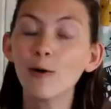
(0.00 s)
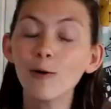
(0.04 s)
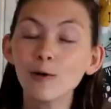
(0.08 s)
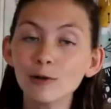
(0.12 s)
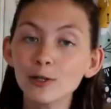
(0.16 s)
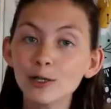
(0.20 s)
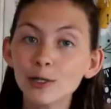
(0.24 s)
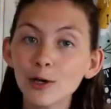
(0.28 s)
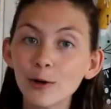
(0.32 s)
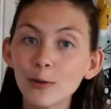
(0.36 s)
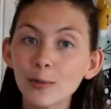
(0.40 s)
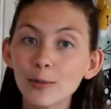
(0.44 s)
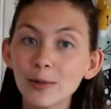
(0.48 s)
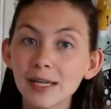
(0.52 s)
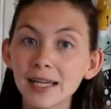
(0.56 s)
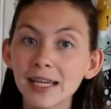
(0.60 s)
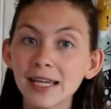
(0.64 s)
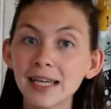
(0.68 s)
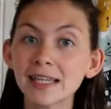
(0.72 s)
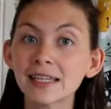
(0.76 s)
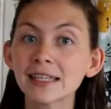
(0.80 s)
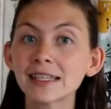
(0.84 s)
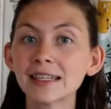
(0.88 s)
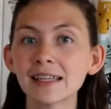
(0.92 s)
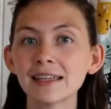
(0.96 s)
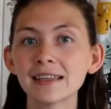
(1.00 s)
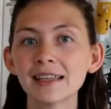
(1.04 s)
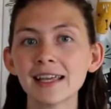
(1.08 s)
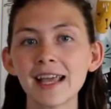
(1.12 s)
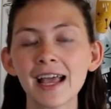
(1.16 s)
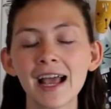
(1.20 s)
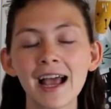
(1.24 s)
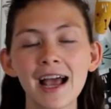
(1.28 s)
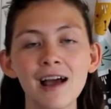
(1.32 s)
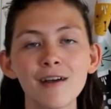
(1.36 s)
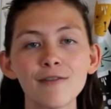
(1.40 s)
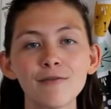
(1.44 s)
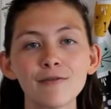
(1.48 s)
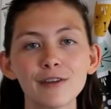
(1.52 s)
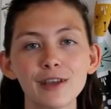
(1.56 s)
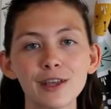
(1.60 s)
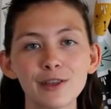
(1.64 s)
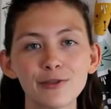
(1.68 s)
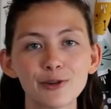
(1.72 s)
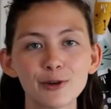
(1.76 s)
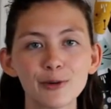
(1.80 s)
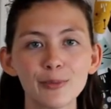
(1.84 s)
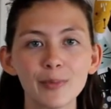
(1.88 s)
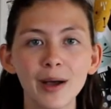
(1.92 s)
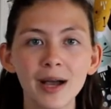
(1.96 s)
the only opening that they have
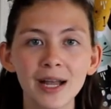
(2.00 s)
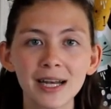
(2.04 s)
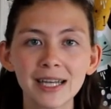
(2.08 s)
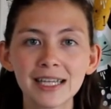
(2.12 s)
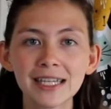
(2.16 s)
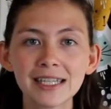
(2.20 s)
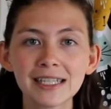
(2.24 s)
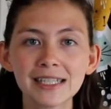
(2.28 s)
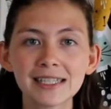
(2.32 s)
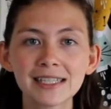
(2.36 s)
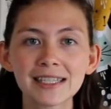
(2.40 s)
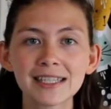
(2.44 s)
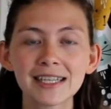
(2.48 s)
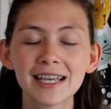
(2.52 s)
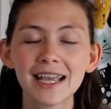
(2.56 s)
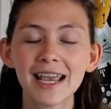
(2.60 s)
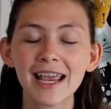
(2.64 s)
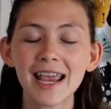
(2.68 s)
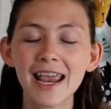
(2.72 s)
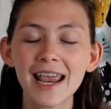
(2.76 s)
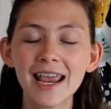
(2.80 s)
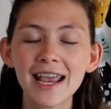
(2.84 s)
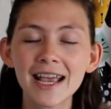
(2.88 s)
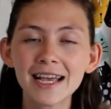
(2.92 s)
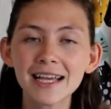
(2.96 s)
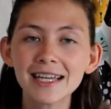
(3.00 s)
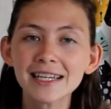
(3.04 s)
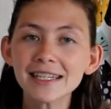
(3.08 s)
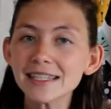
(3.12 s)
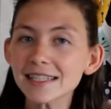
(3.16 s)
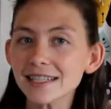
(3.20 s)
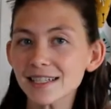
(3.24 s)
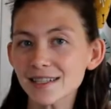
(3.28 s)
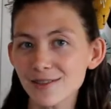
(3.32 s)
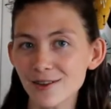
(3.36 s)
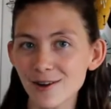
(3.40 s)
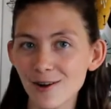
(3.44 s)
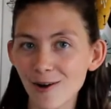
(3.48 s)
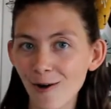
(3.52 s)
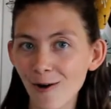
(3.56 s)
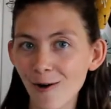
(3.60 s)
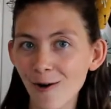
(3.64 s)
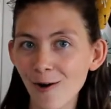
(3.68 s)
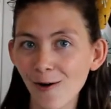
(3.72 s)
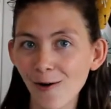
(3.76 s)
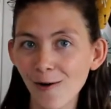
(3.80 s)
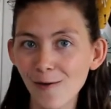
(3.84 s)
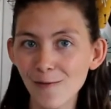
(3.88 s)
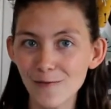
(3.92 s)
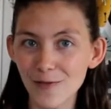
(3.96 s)
in their bodies, and they're
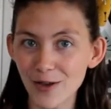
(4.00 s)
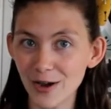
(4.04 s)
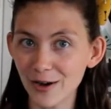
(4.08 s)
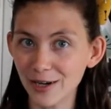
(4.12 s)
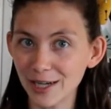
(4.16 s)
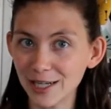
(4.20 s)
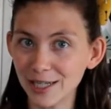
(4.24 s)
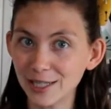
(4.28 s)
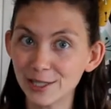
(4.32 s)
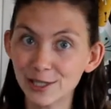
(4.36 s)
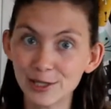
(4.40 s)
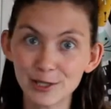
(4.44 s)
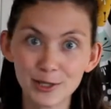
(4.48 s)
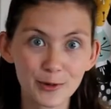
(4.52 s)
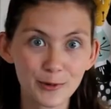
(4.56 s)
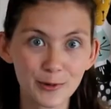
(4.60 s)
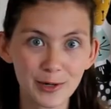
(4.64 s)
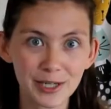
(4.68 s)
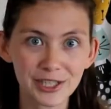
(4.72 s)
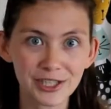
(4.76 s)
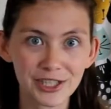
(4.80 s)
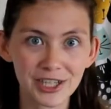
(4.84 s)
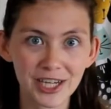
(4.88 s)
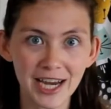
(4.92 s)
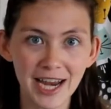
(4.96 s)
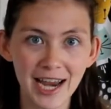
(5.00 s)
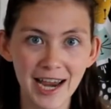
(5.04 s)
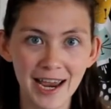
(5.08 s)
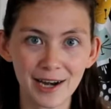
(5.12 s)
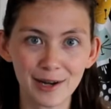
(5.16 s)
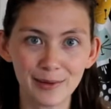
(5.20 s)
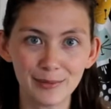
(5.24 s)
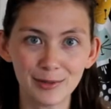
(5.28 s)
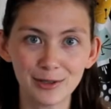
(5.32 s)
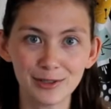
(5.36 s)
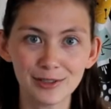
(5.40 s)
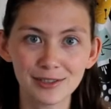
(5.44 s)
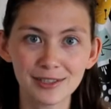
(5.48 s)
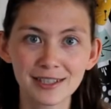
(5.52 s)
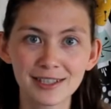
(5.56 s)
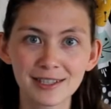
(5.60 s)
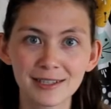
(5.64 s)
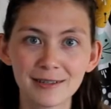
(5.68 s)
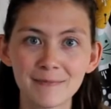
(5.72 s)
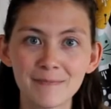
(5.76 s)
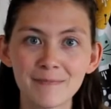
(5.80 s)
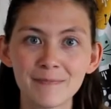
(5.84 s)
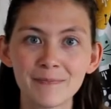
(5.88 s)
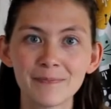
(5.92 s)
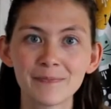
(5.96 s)
all very squishy
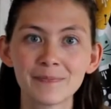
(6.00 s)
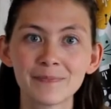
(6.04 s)
animals.